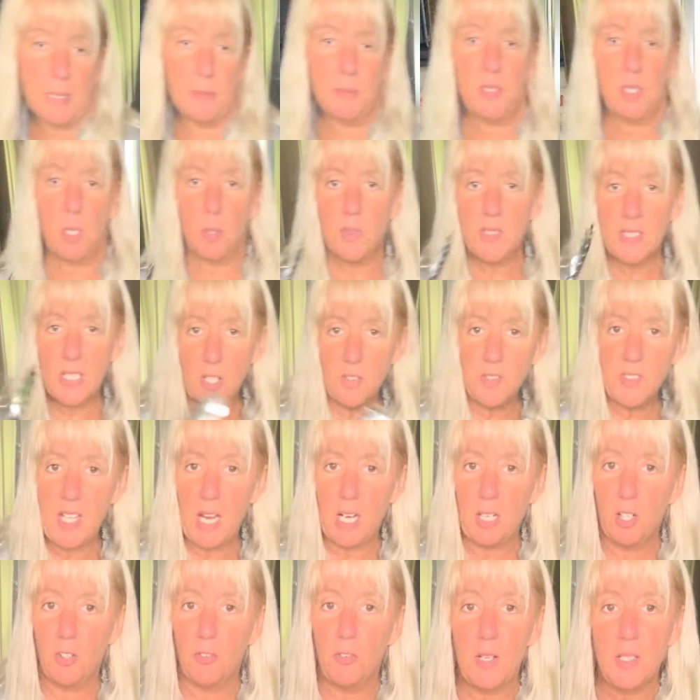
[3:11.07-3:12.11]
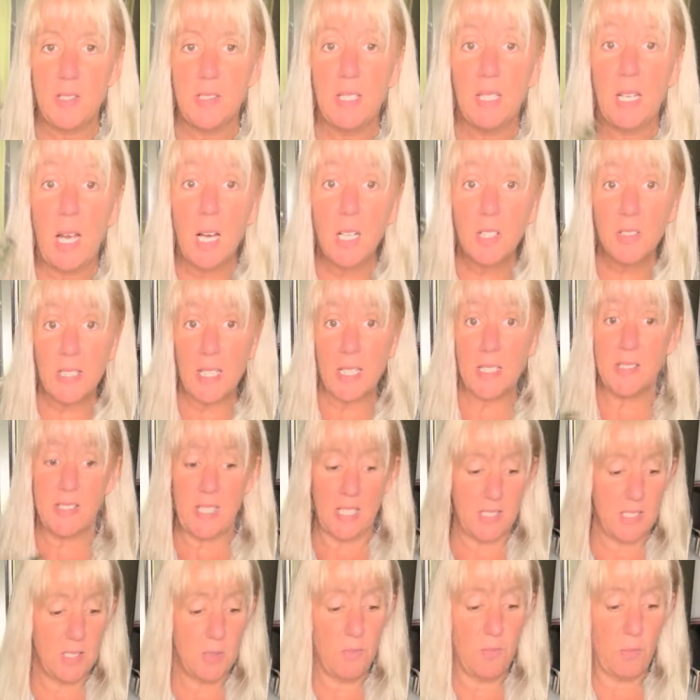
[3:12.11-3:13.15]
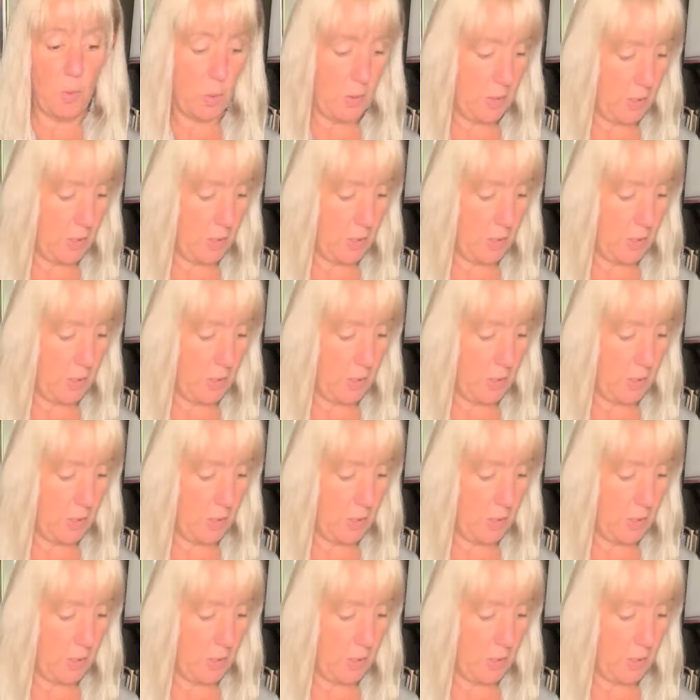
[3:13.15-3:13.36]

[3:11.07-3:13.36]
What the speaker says: I'm so self-sacrificing, I'll taste test them for